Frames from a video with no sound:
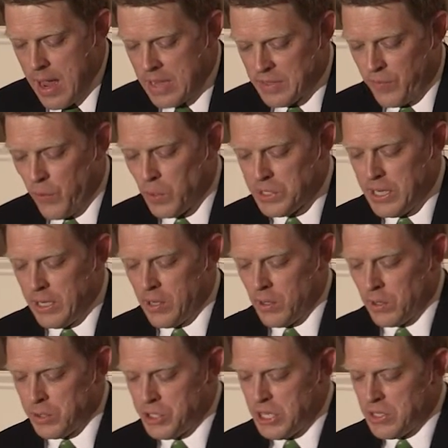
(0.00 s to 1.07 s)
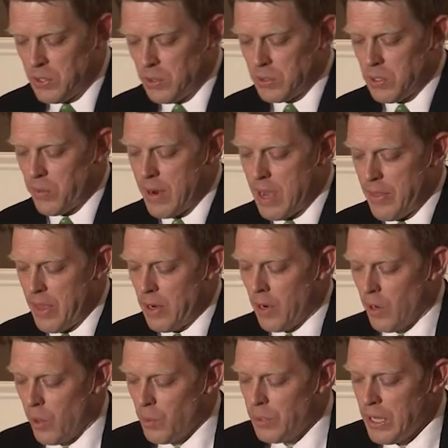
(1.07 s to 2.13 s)
As a 14 year old, she told Corral that
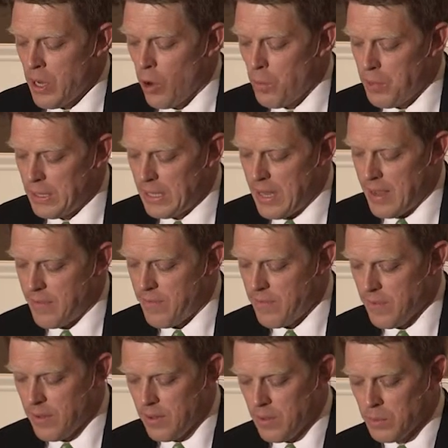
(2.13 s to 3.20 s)
her only hope in life